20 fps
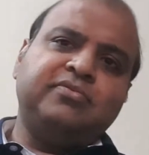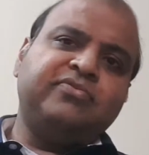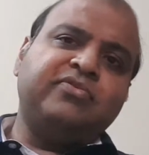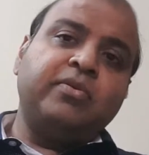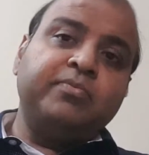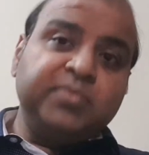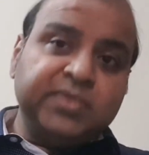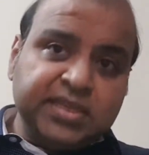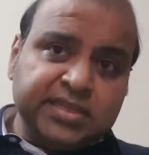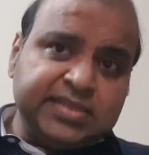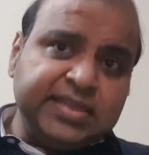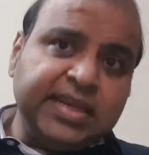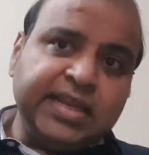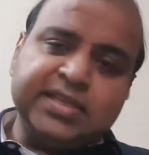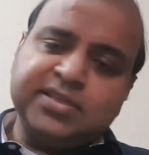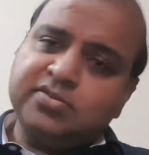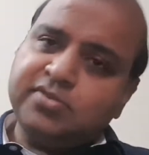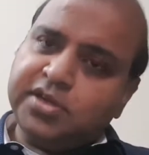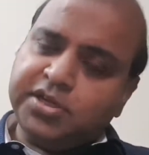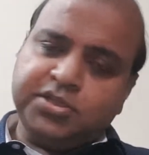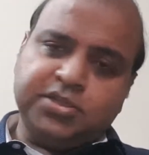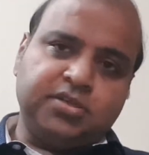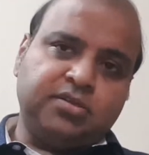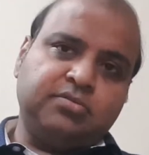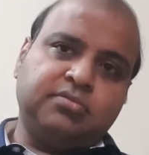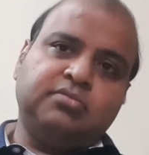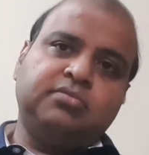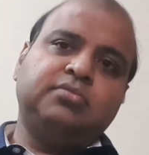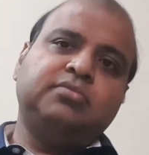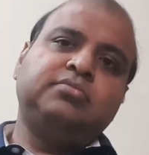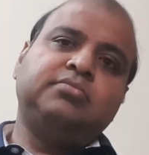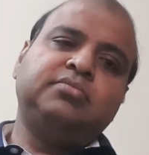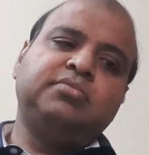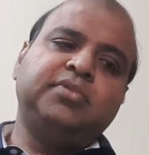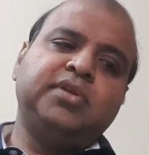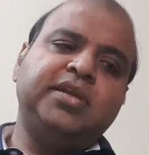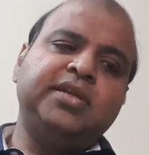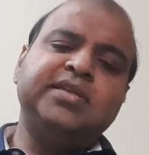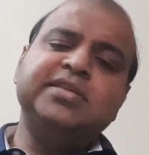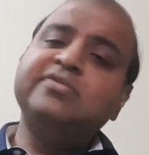from this illustration,
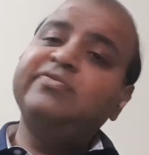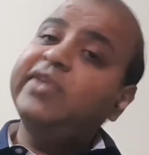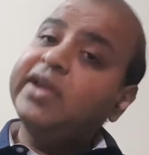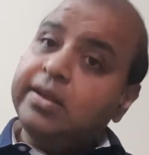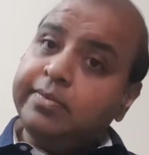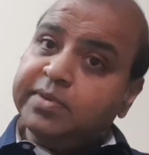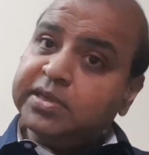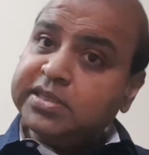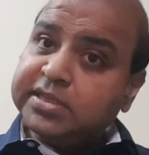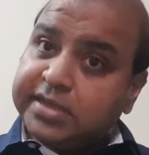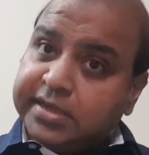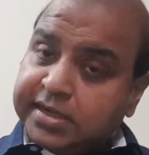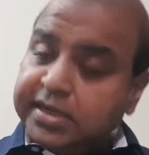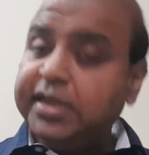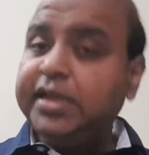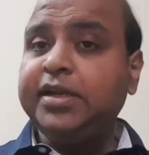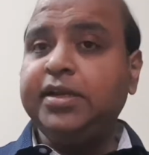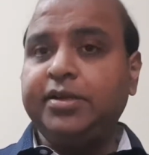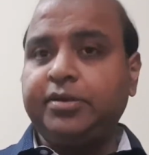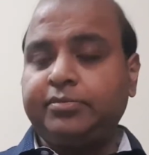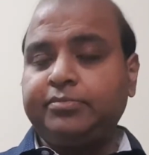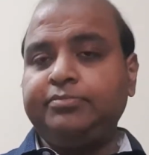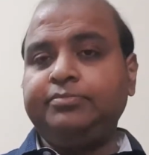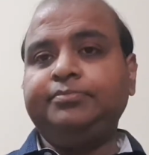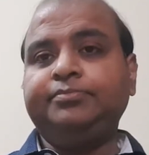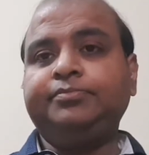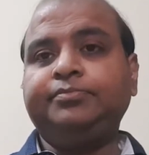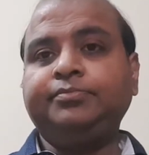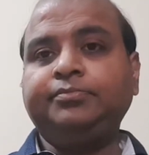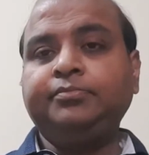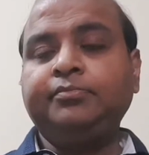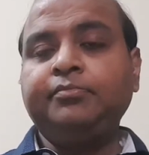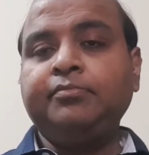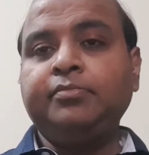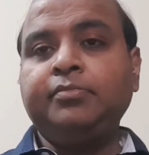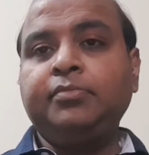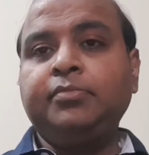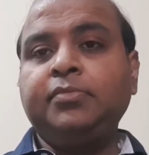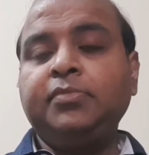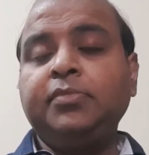it is very much clear
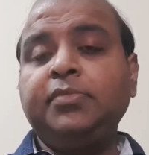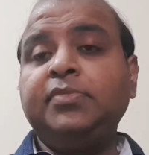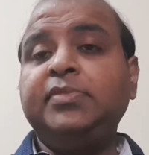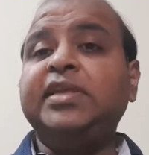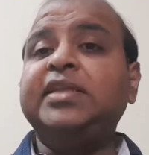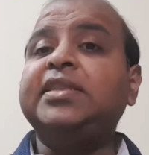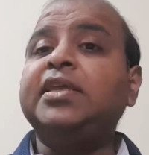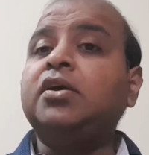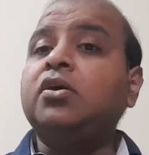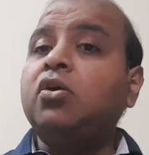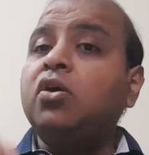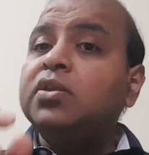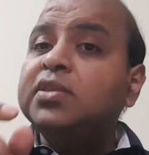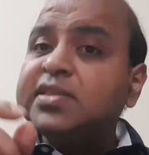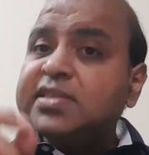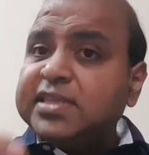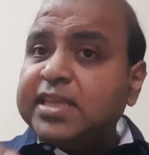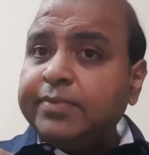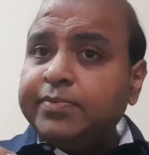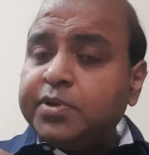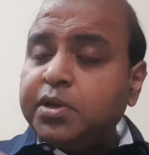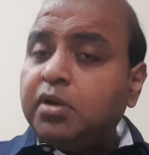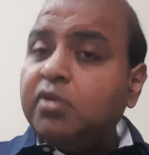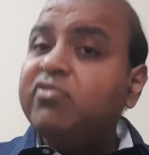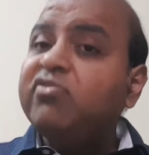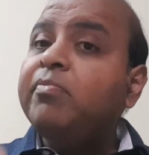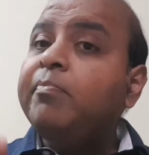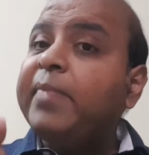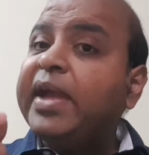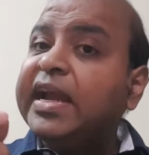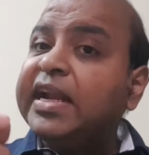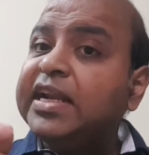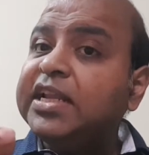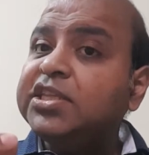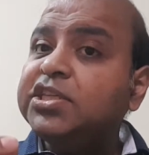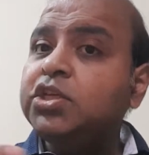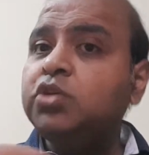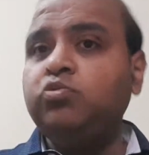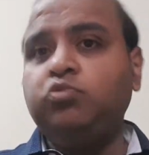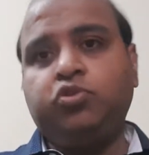that the concept of
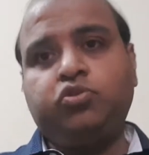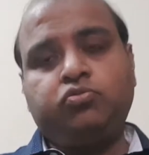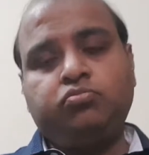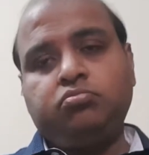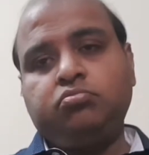magnitude